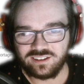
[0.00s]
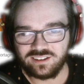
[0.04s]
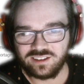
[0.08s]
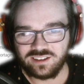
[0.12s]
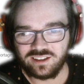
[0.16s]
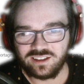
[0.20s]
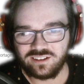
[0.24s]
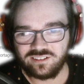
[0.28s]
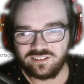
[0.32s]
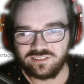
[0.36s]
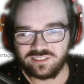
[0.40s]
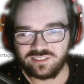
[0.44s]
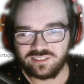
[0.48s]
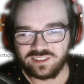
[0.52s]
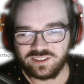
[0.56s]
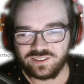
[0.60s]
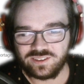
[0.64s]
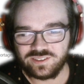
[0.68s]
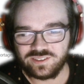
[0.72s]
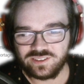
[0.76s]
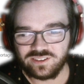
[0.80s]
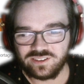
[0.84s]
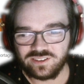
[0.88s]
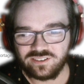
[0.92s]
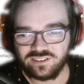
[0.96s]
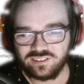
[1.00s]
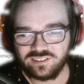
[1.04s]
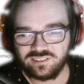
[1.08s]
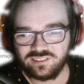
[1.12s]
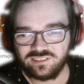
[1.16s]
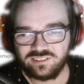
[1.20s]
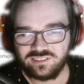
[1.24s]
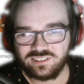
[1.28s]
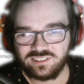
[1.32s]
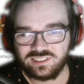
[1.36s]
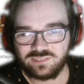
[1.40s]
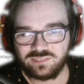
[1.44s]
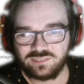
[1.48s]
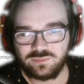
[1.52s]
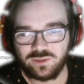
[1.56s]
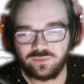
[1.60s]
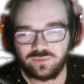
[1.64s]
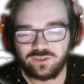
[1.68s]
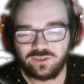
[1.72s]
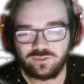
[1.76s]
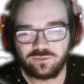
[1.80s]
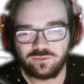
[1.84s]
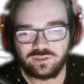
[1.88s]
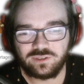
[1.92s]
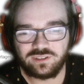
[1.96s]
I don't think so. Maybe
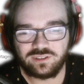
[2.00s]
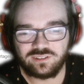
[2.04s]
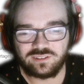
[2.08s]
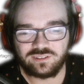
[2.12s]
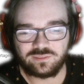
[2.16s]
you will.